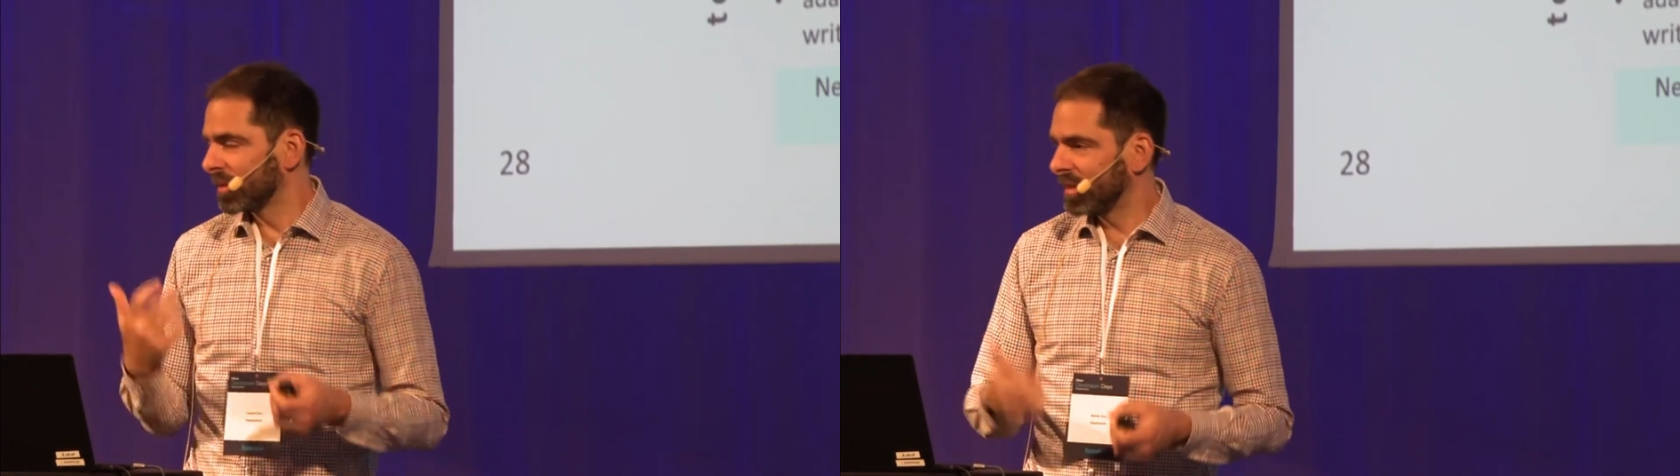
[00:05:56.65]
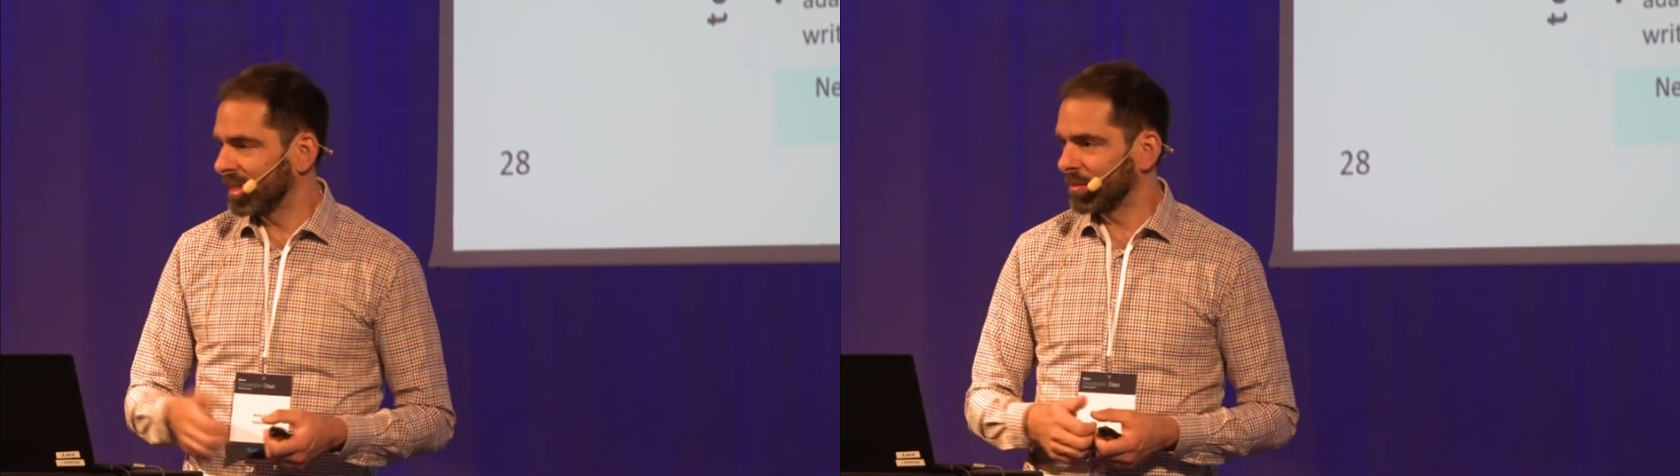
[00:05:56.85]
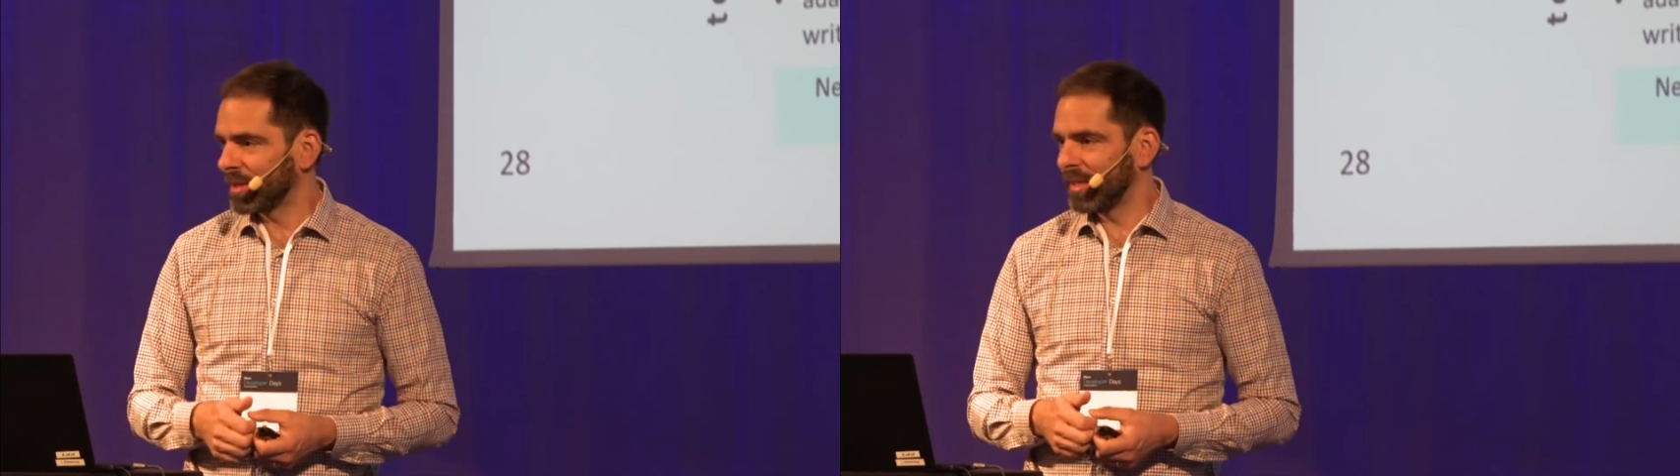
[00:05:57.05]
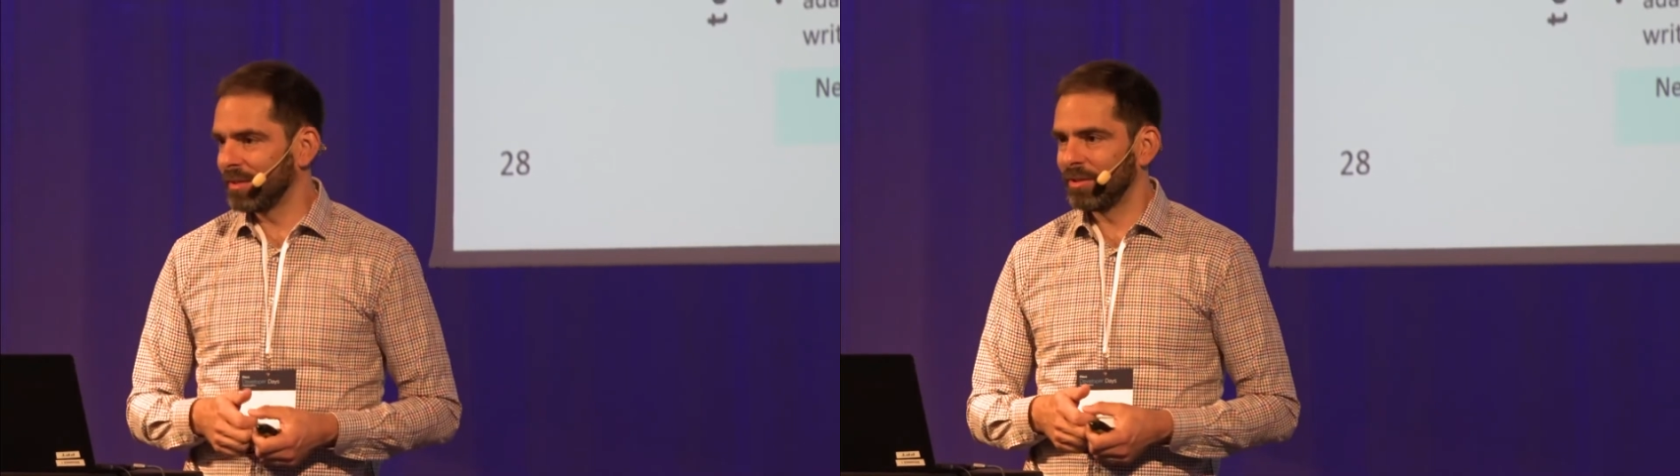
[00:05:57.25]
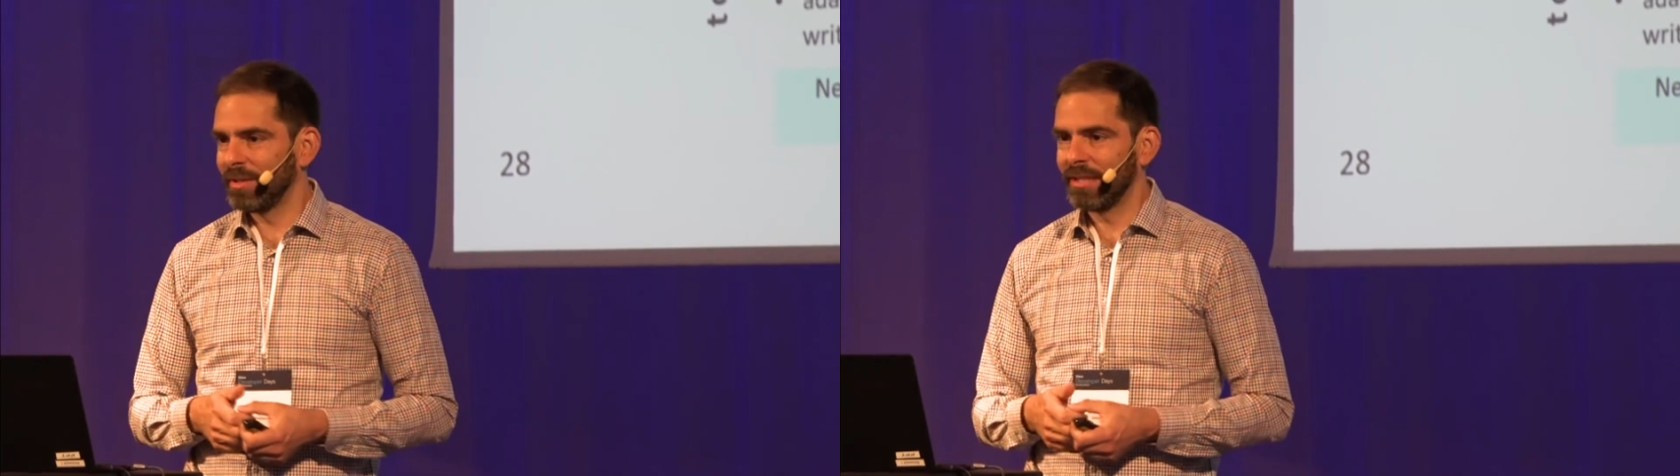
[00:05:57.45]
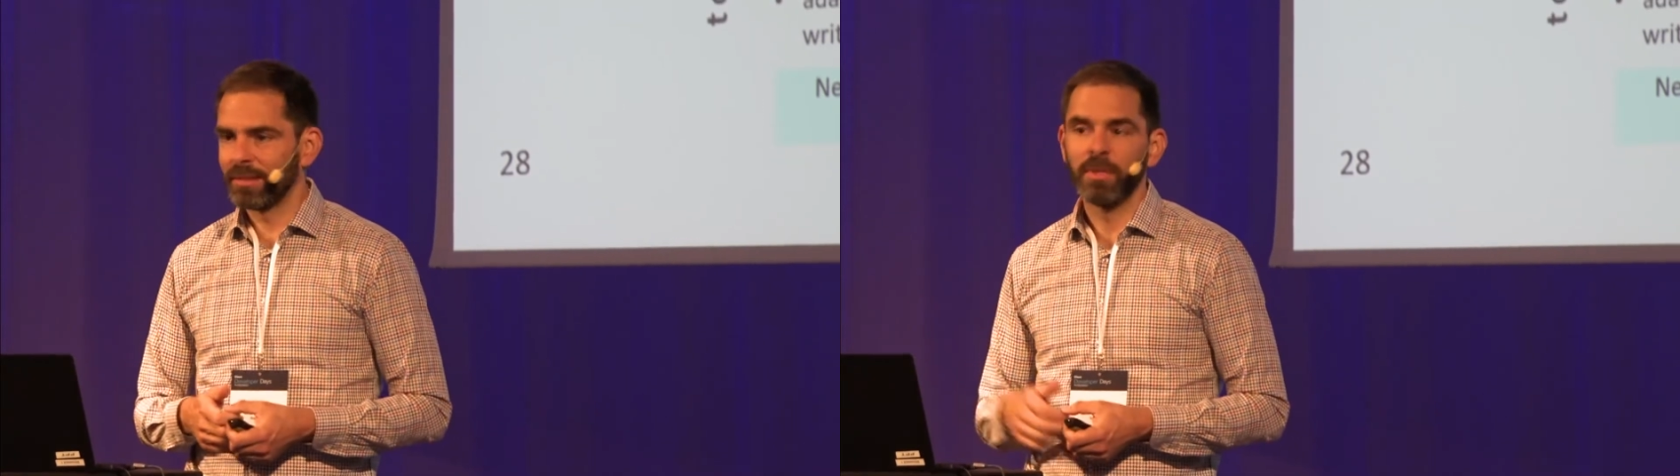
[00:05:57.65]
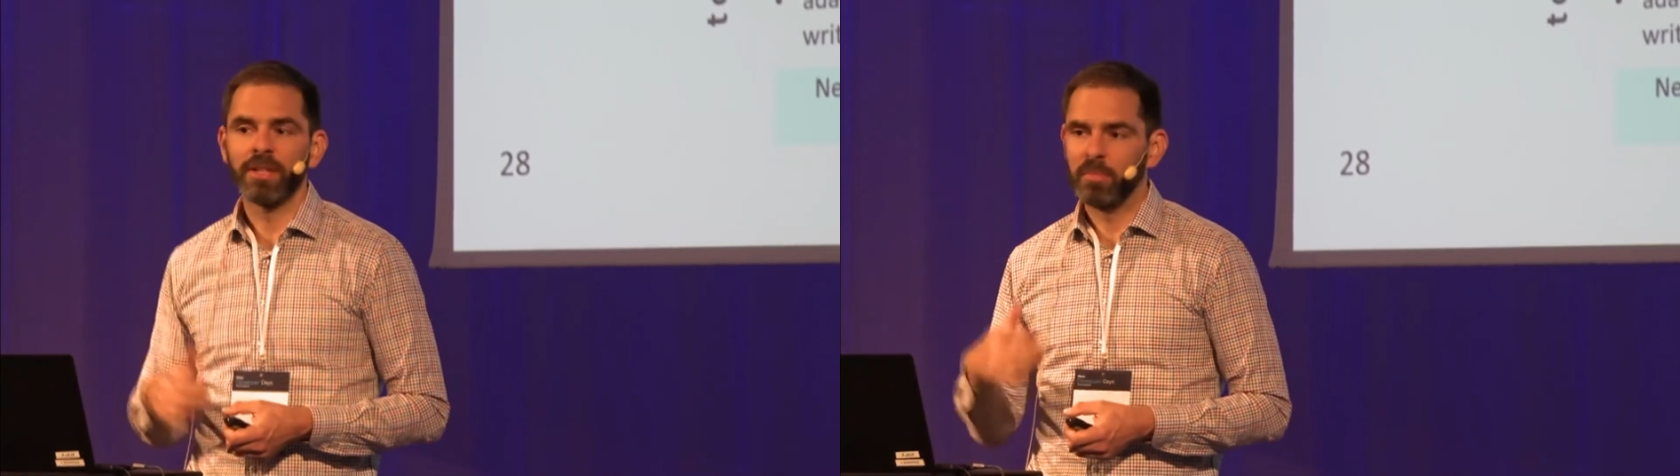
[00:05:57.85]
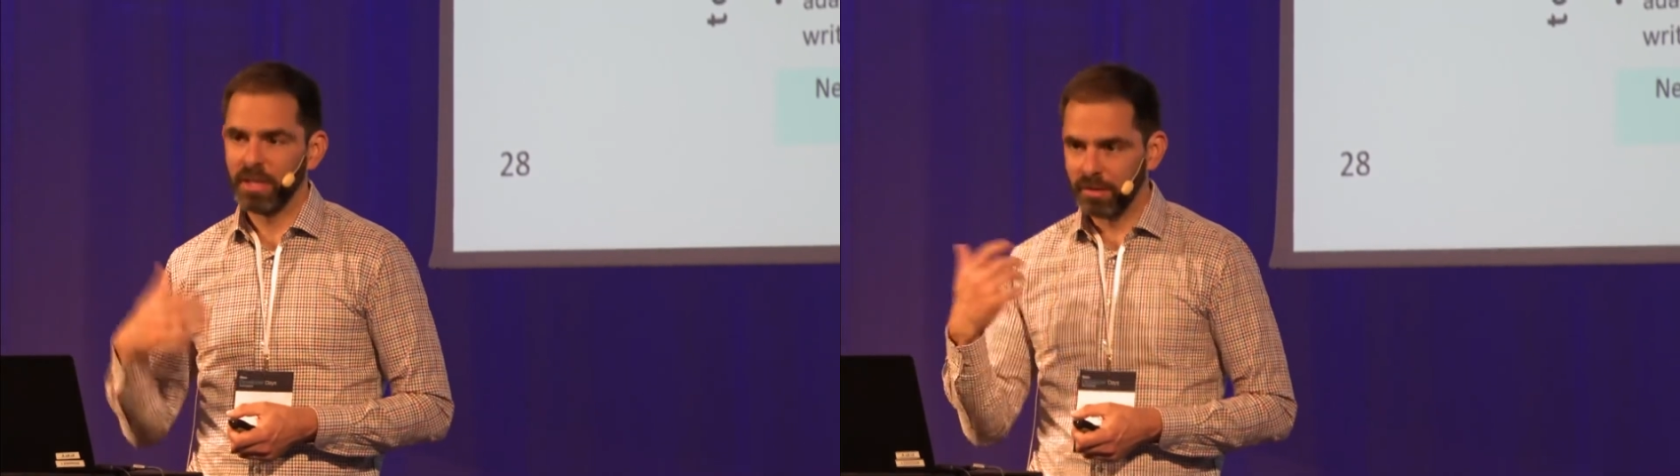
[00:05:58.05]
network engineers with a
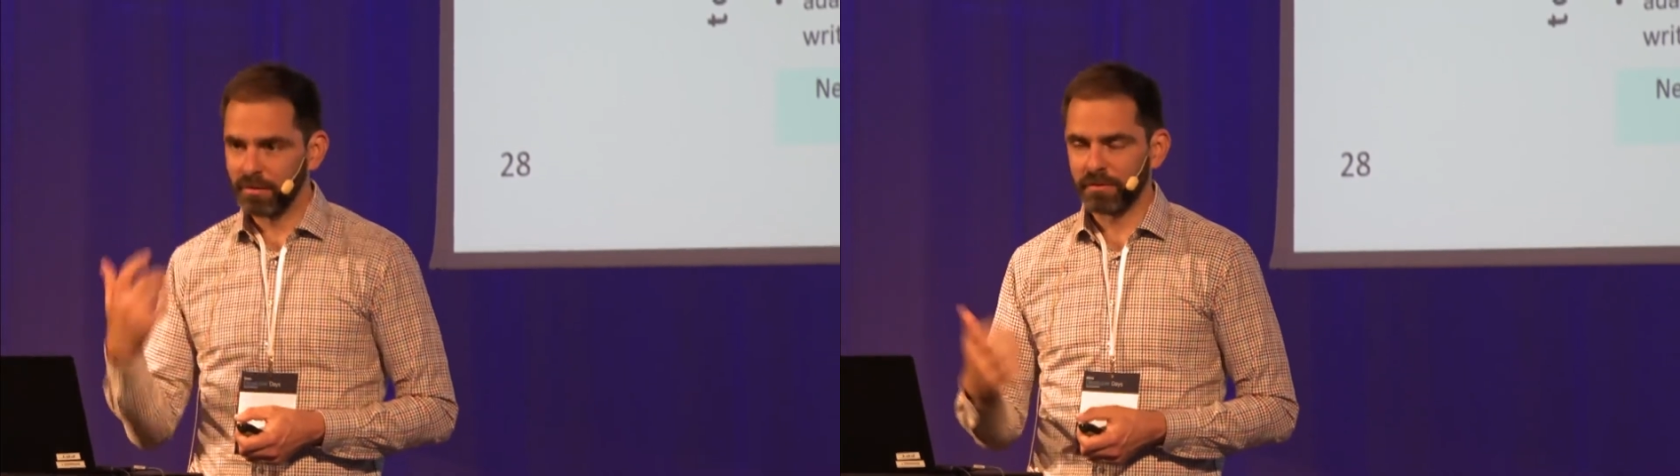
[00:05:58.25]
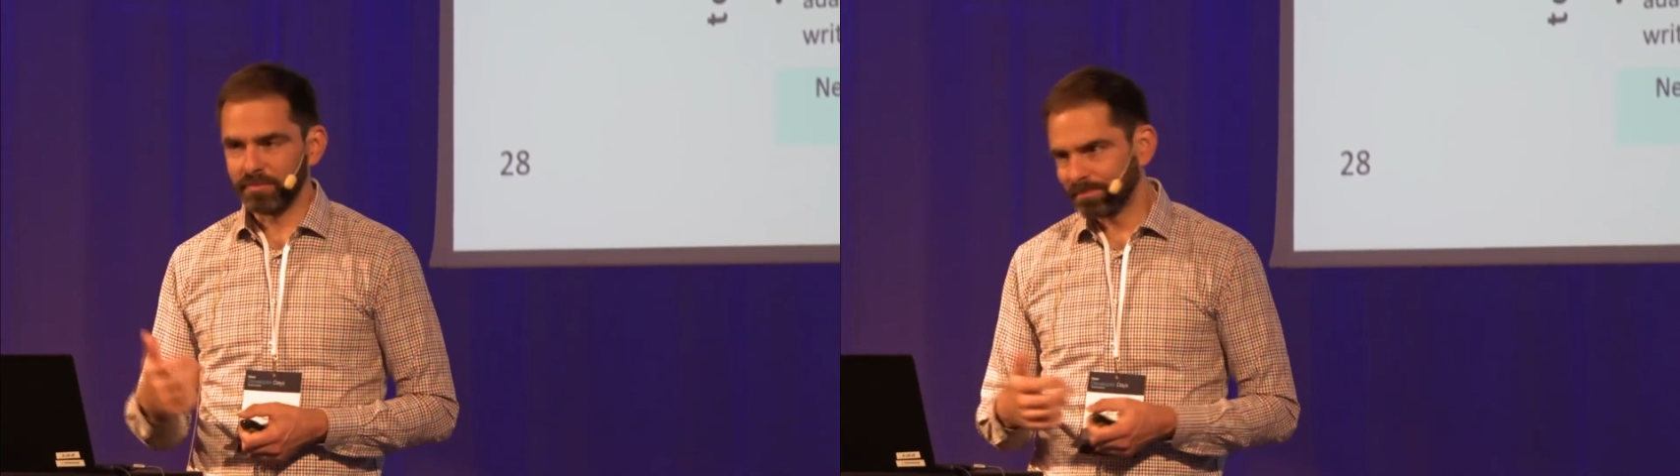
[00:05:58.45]
bit of,